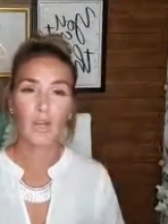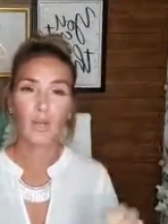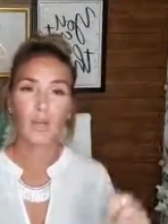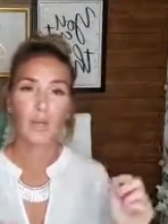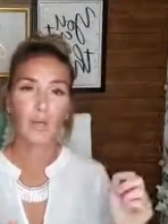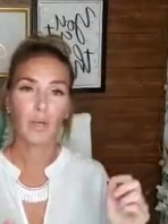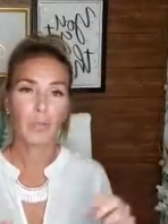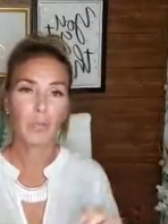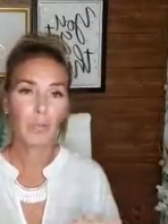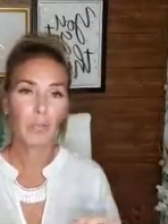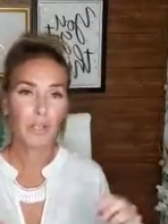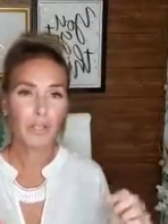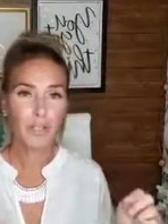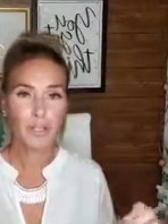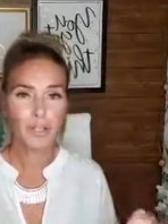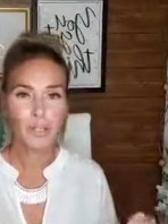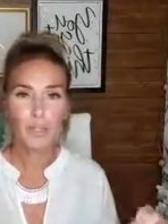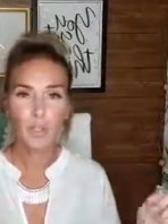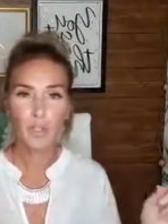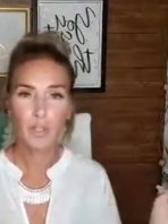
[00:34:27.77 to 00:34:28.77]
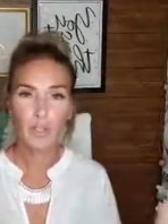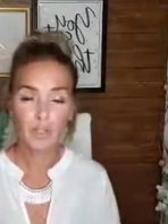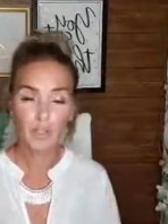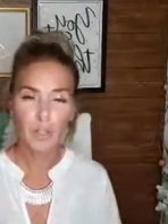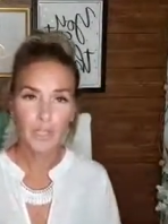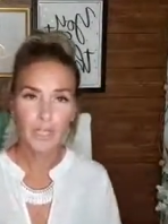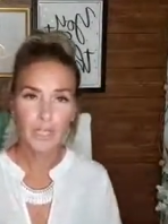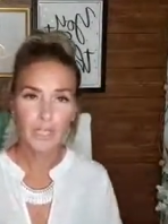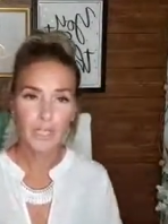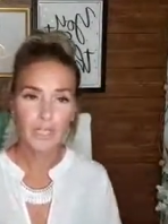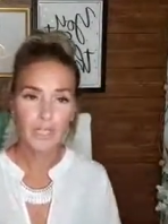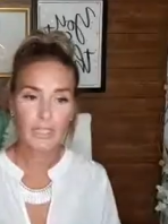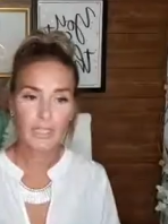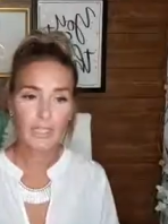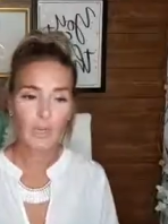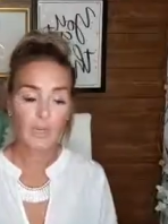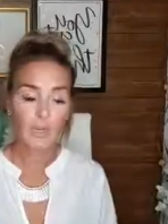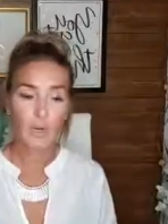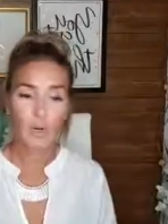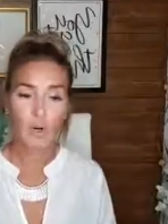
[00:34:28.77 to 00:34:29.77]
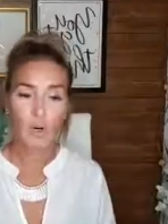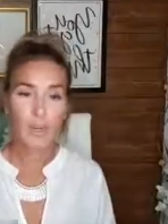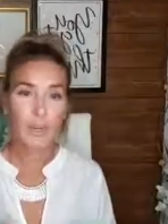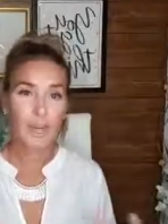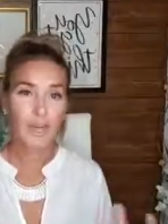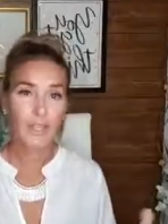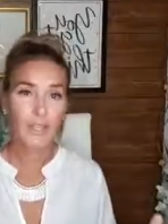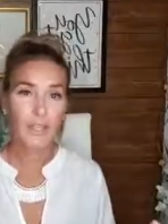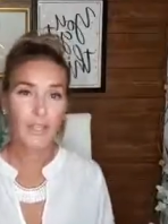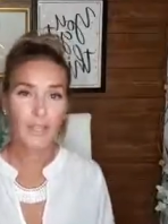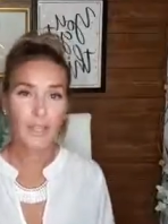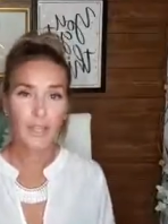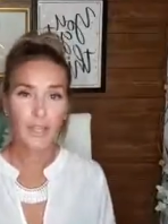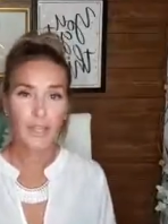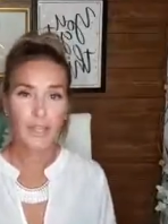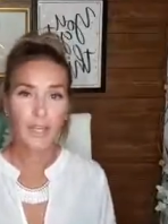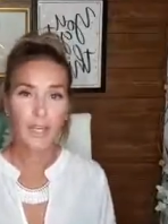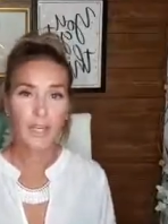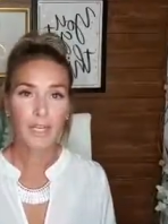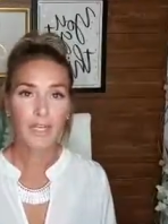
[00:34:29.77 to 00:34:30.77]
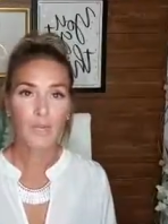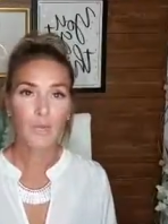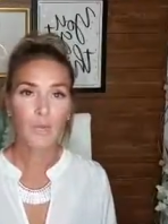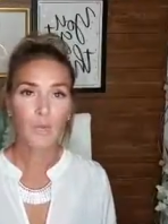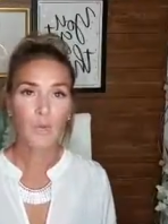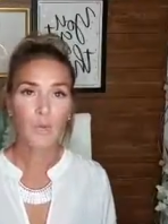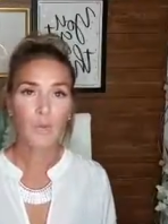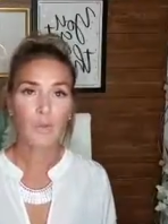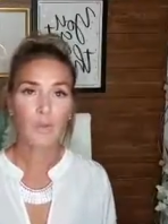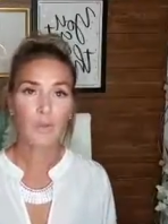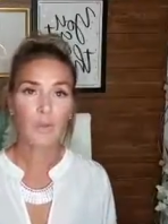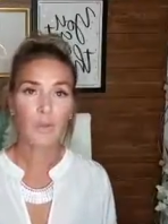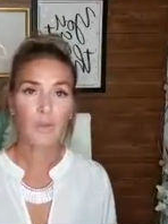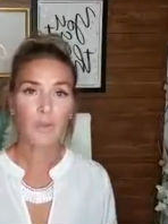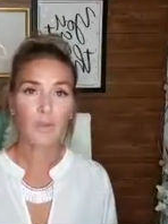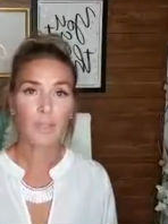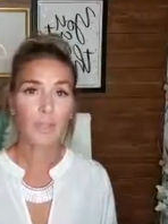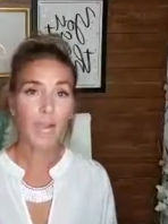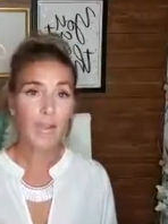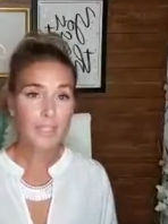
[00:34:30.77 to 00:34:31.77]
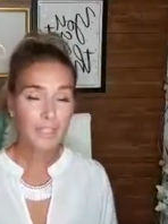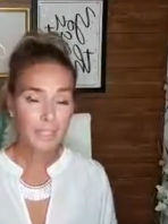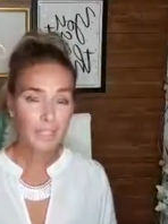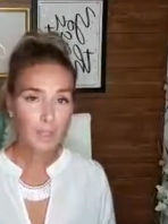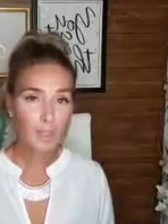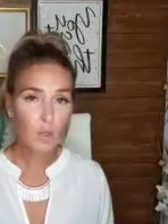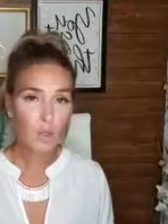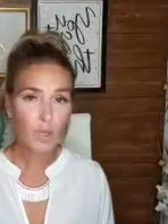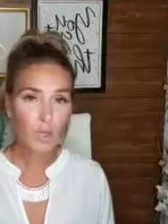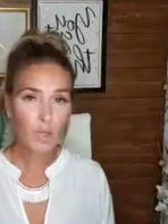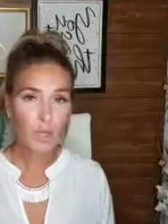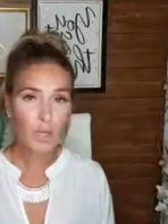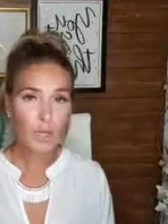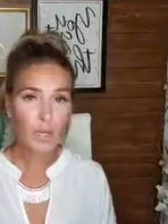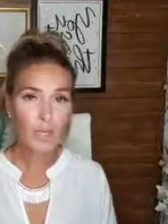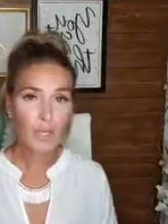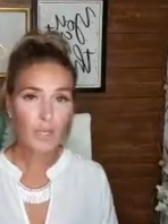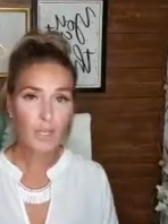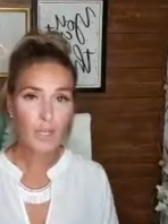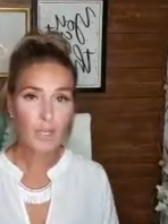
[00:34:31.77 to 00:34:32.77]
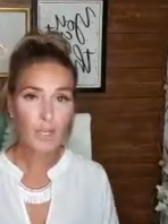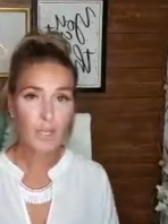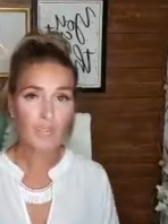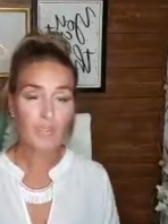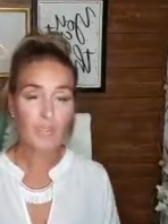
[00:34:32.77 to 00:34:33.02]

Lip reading: put periods between it, or anything like that anymore without that still being recognized,